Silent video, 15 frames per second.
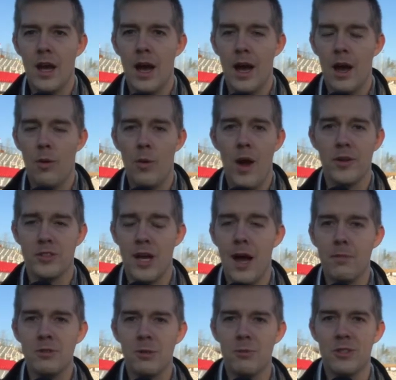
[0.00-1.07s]
while
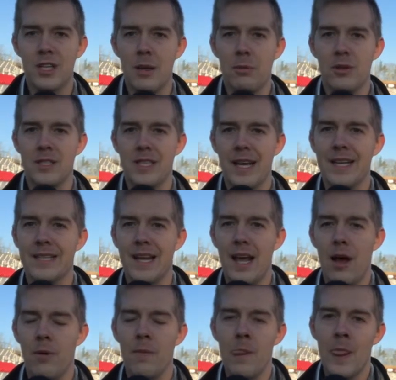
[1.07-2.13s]
Thompson was able to take
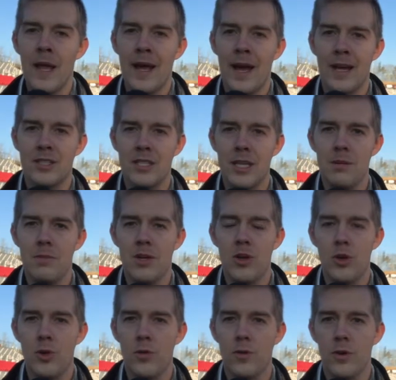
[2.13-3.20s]
down a team in
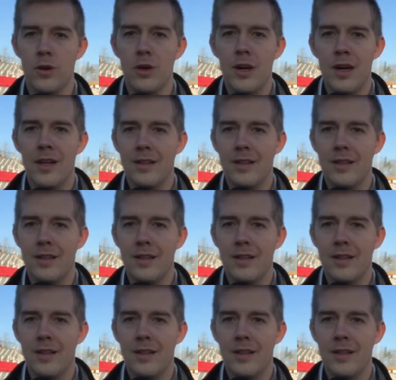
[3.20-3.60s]
Hoover